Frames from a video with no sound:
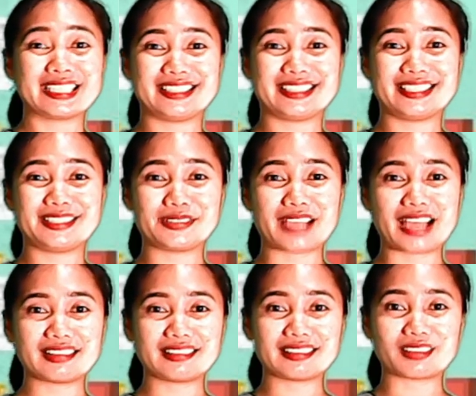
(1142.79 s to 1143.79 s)
Did you
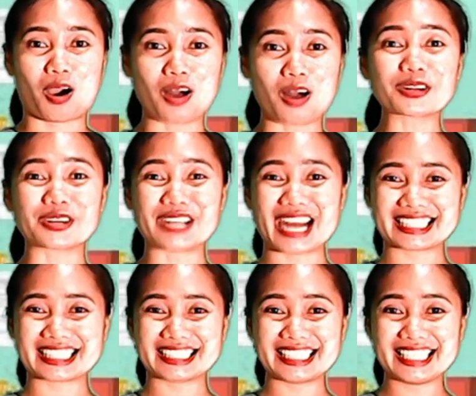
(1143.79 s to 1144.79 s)
get it all
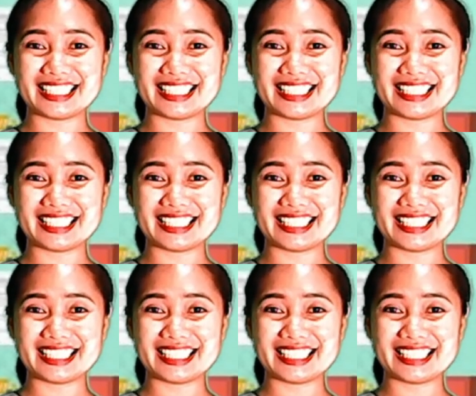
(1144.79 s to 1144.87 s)
correctly?